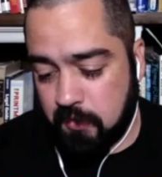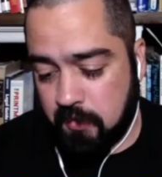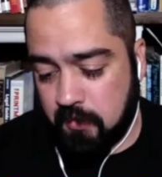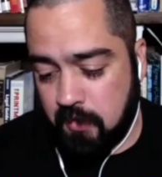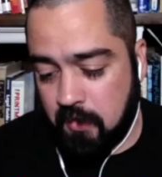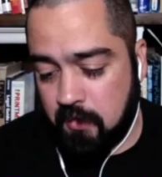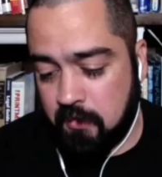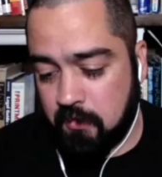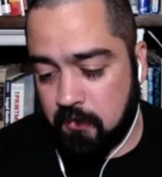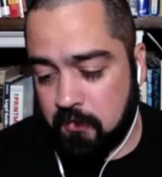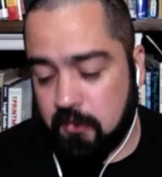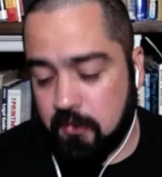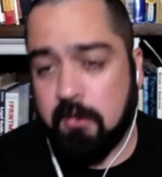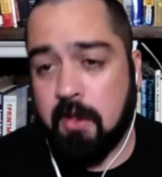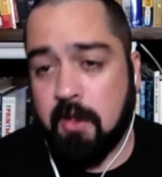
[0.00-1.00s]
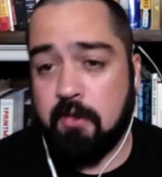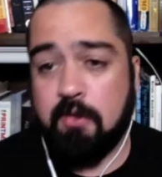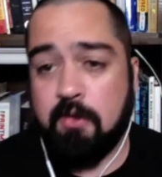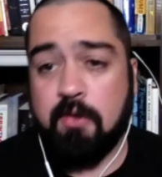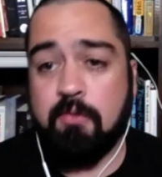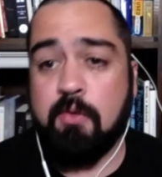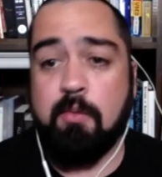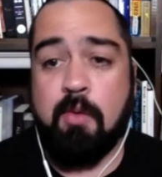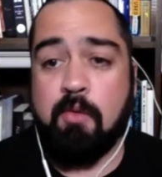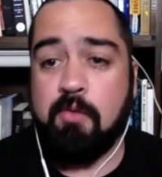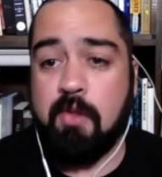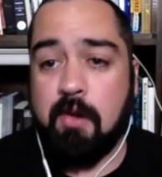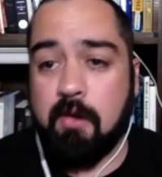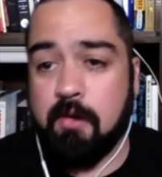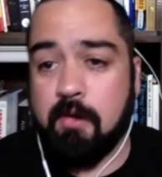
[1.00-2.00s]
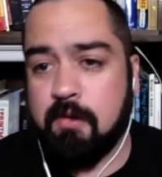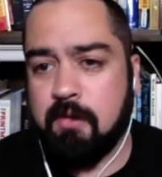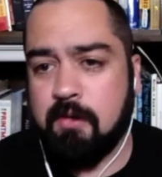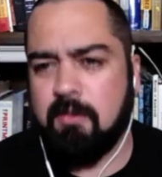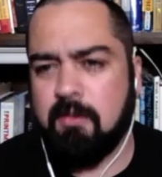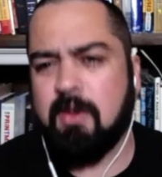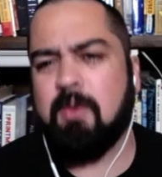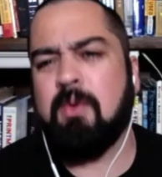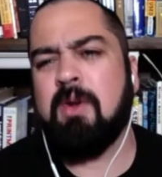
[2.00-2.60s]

"Hey, you know, you look like you're from over there." I'm like, "What do you